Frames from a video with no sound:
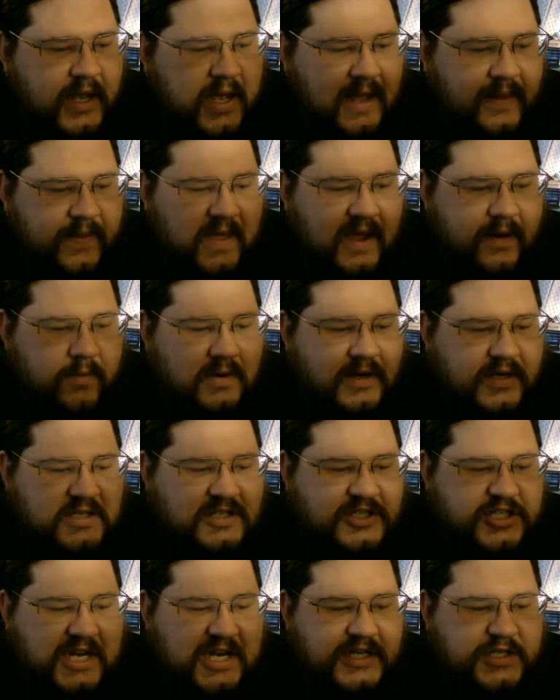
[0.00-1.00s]
and they were
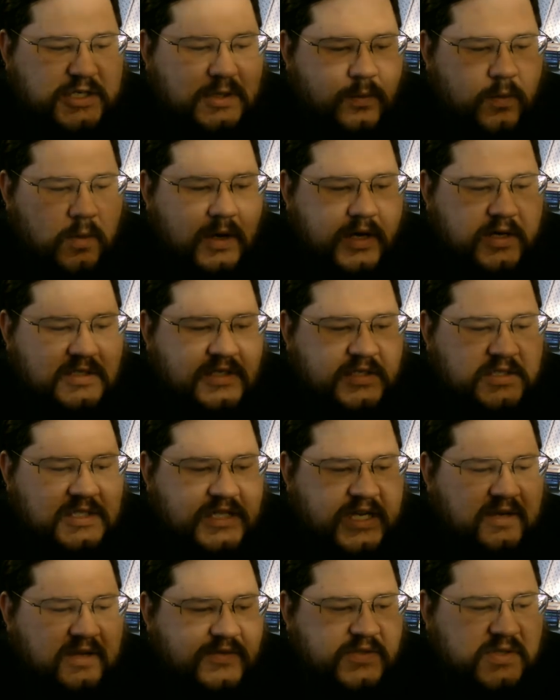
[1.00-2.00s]
exchanging warriors and
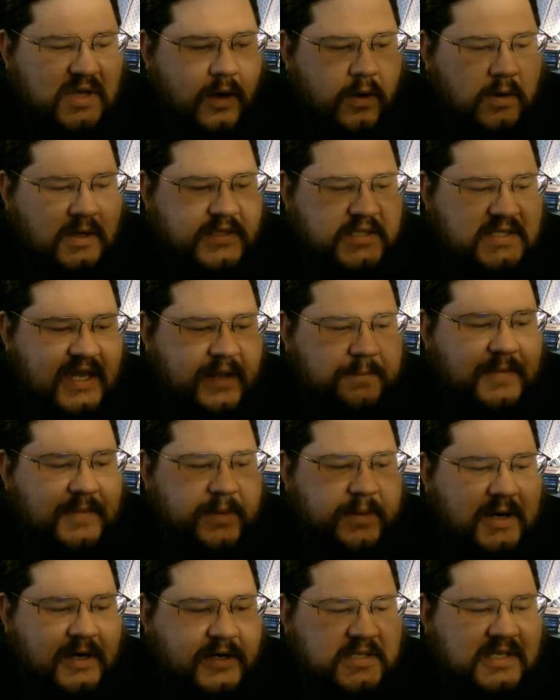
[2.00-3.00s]
chiefs, Odin sent
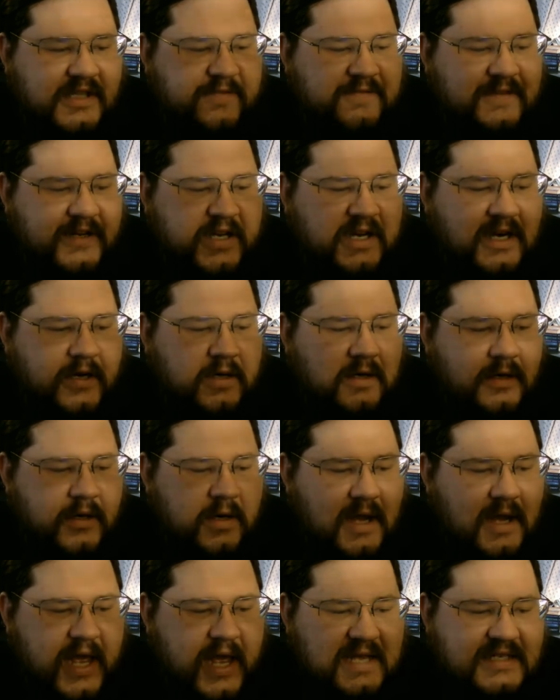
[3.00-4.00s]
Mimir to the Vanir
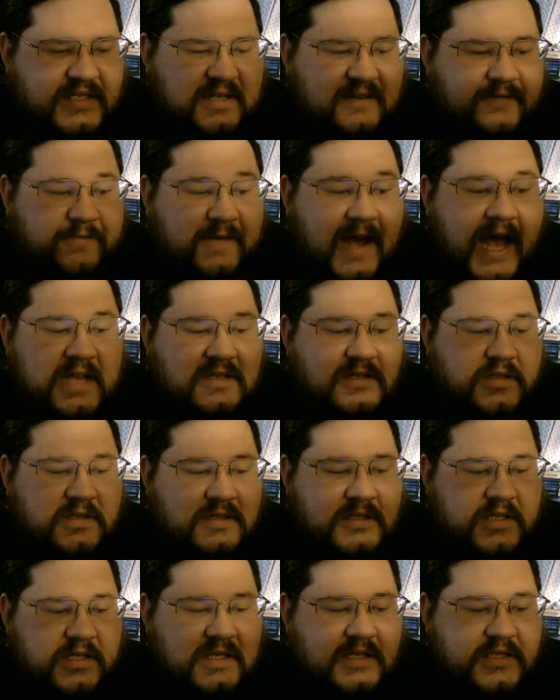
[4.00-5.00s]
as an advisor
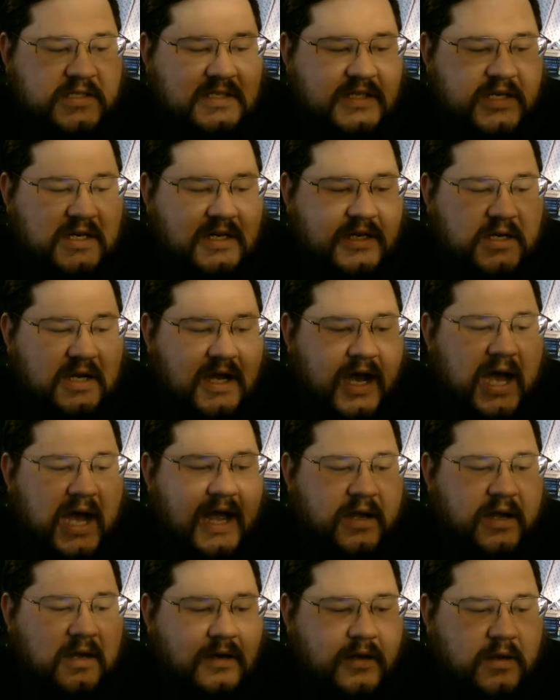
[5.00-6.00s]
to the Aesir
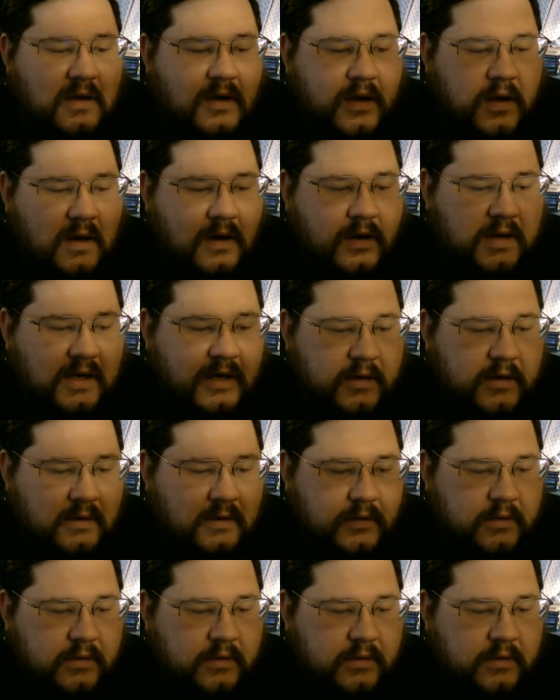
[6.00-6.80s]
god, Honir,